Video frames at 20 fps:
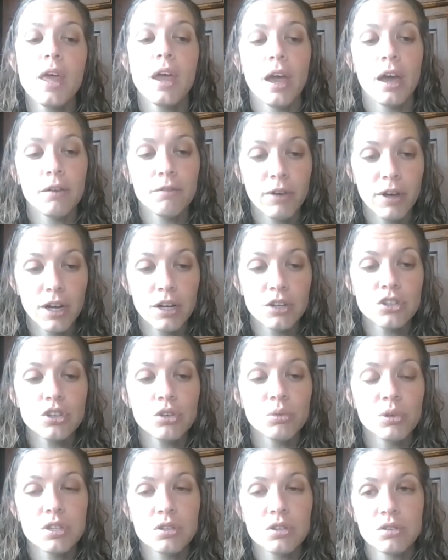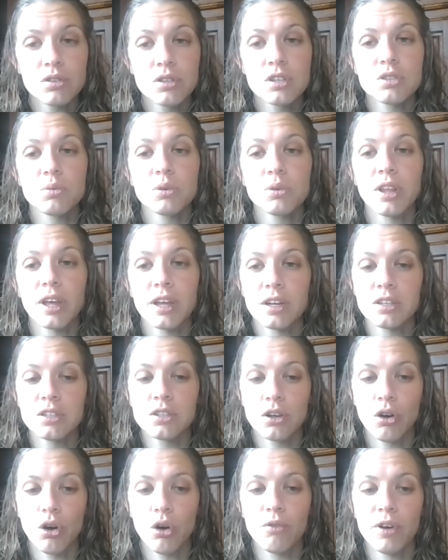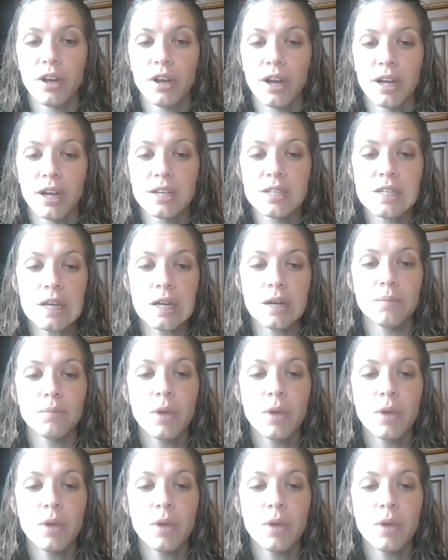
and financial resources related to COVID-19.